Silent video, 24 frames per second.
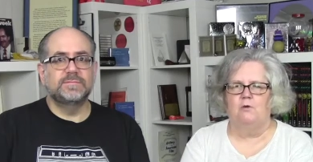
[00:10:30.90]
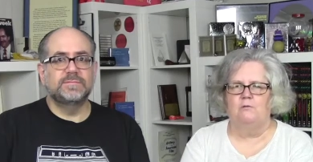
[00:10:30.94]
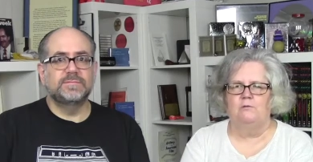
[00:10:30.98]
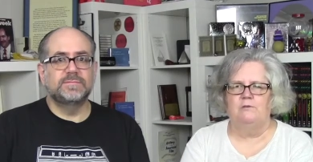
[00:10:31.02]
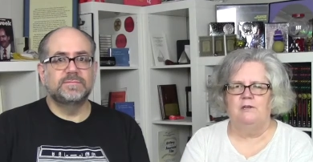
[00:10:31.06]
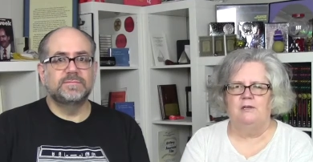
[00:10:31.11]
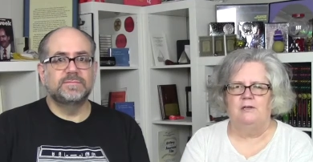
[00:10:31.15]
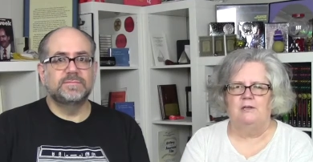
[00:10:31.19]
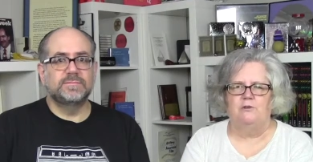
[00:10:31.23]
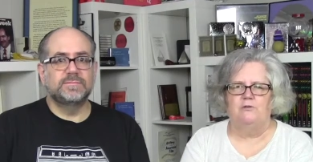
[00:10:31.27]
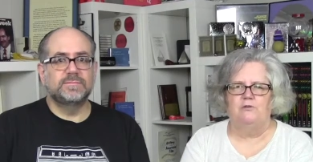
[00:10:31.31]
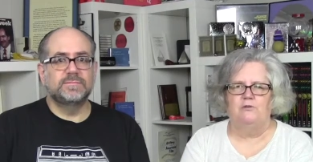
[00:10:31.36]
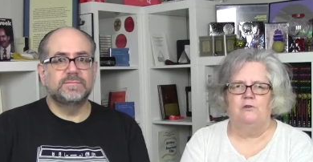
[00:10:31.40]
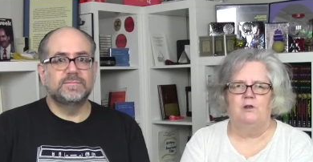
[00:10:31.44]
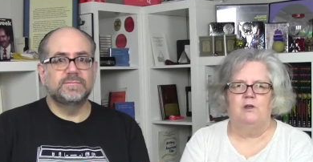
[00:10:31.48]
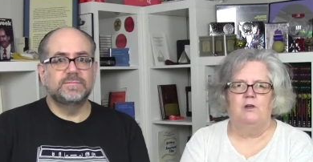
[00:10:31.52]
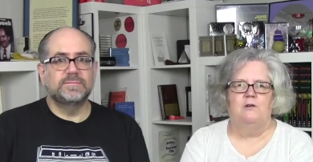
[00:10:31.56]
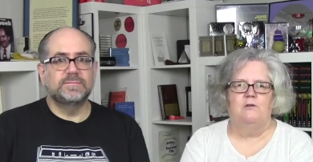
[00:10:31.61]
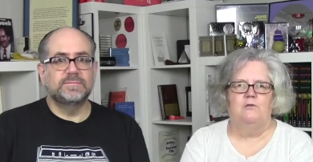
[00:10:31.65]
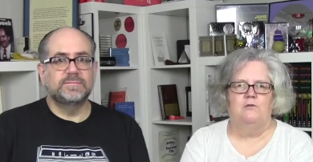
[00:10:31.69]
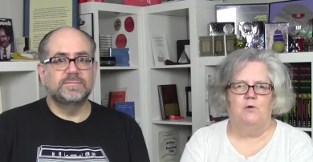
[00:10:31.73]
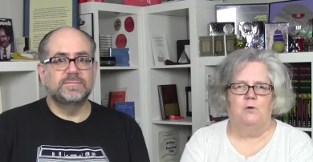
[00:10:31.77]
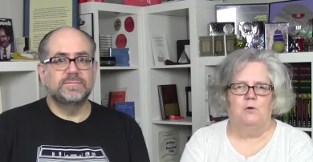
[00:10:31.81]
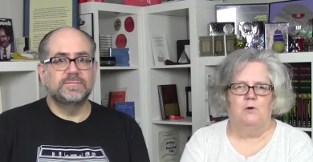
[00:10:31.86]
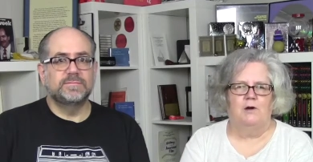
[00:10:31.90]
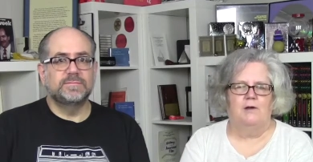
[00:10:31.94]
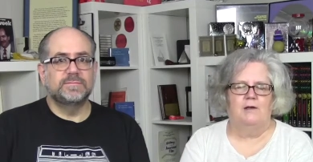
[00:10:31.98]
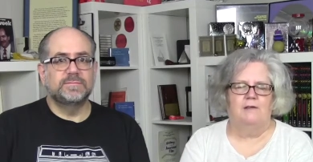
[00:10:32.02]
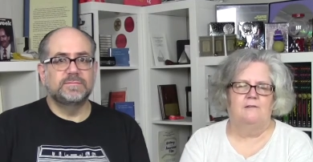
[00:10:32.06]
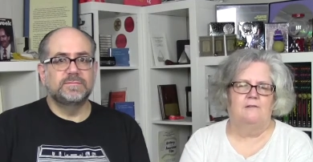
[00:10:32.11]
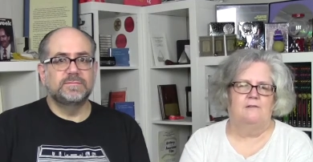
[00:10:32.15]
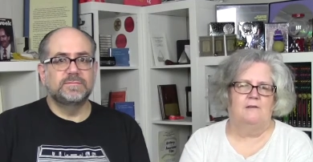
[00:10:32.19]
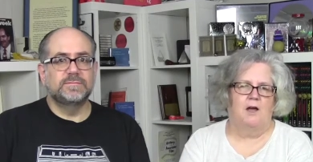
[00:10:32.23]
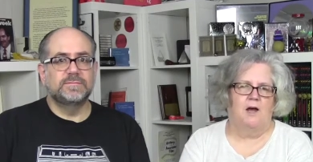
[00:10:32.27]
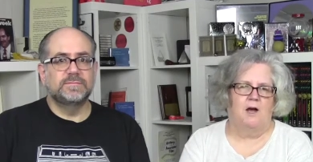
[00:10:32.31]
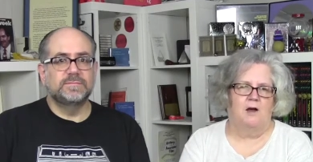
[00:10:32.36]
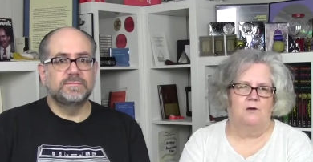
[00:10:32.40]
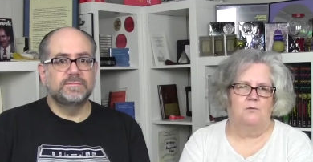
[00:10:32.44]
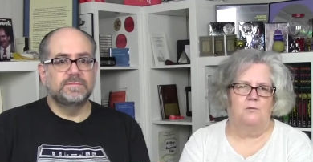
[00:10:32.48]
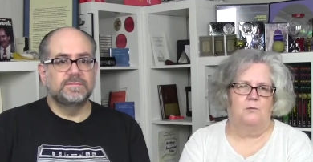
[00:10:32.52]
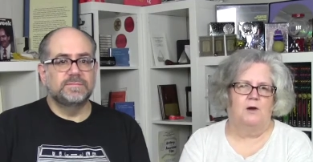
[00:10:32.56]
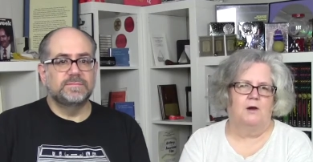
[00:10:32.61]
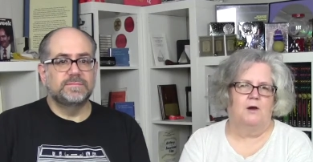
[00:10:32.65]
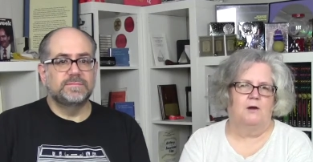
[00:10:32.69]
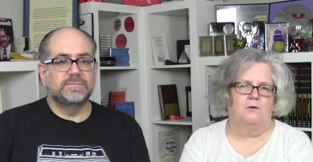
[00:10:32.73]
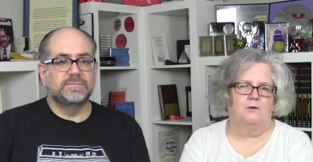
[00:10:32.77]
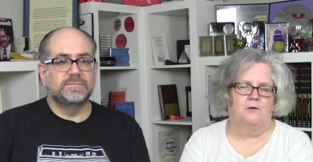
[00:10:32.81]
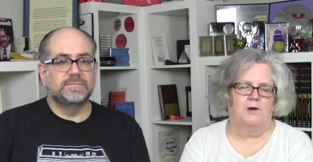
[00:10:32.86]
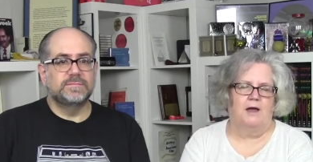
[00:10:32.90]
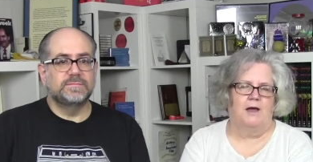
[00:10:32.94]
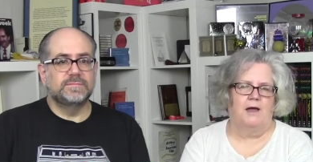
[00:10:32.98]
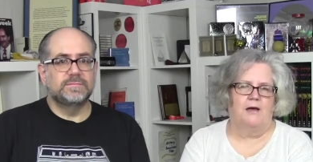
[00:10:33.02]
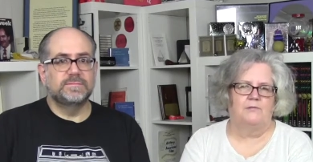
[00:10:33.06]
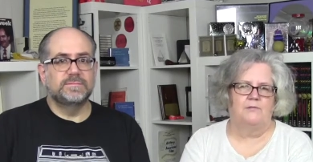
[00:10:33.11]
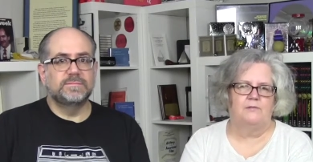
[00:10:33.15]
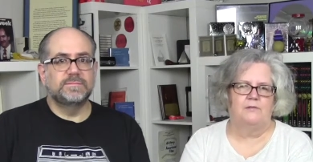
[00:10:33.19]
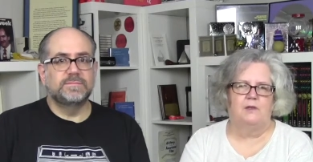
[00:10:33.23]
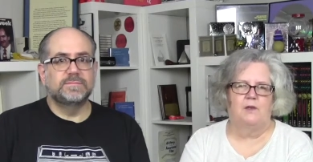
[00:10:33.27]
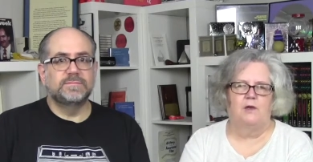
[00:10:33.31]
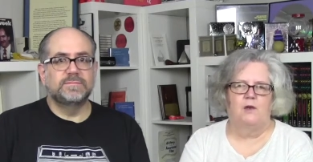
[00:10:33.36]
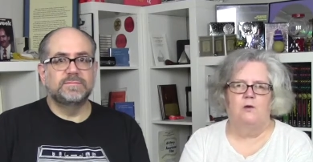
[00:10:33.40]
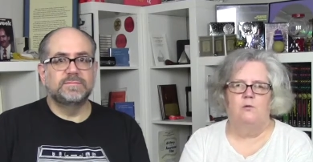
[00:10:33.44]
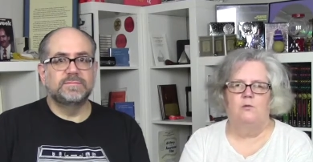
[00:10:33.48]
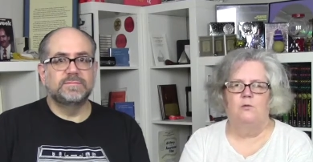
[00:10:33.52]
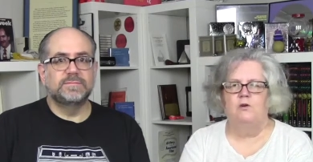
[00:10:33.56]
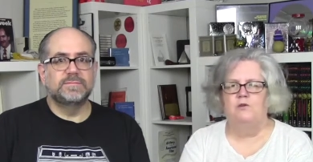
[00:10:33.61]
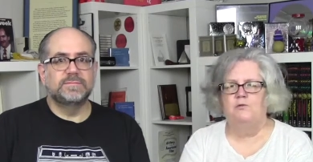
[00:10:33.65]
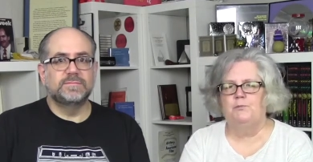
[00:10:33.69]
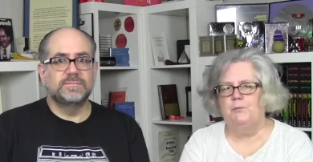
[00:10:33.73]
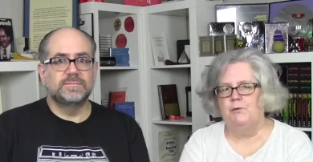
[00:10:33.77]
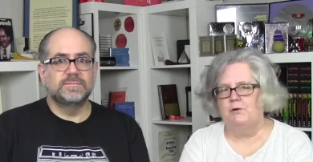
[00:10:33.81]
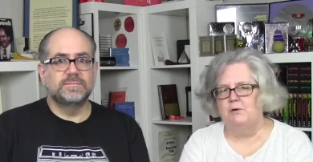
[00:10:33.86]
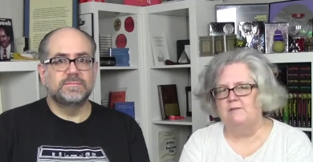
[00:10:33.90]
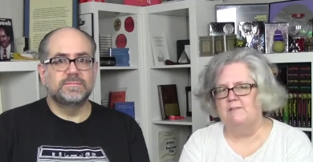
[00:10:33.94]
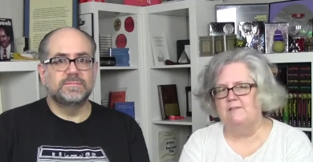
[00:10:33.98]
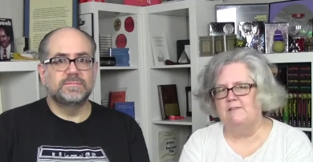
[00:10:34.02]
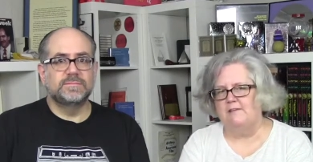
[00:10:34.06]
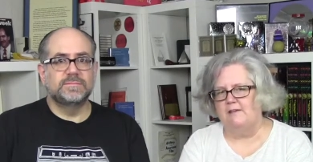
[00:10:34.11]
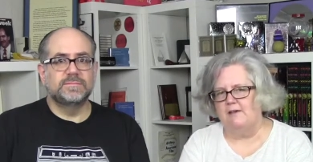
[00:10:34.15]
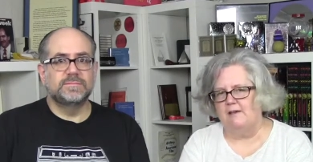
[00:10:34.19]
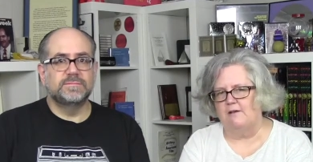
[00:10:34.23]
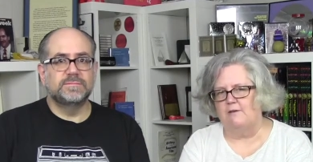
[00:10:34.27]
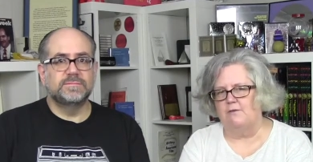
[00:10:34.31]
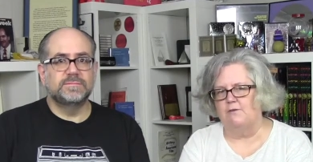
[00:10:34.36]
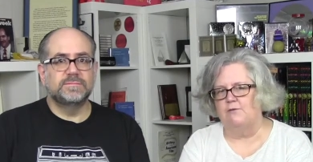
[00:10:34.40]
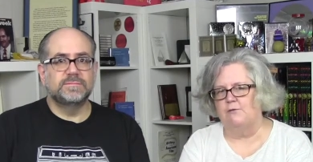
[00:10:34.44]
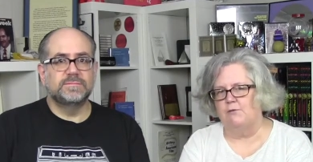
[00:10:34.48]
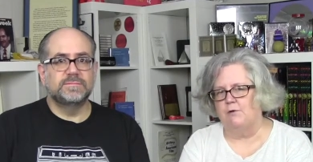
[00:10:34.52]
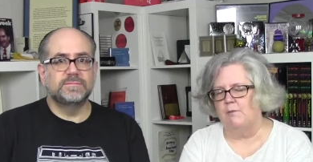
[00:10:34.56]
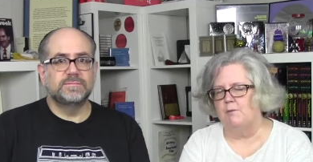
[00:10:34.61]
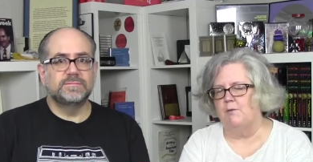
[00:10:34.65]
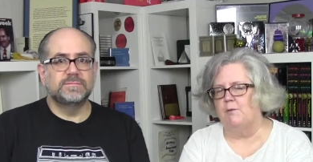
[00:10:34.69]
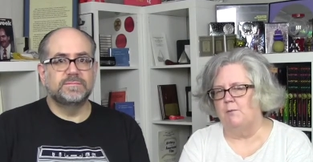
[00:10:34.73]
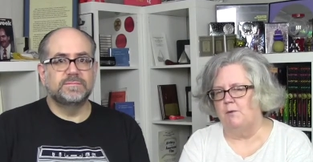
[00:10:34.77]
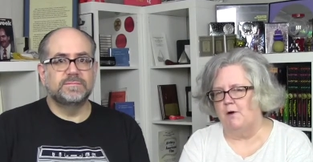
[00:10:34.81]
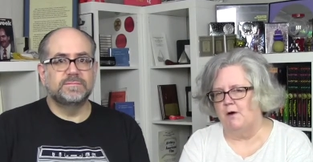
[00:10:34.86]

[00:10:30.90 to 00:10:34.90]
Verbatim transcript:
Speaker 1: own niche toys, hardware, crafts, which pulled sales from the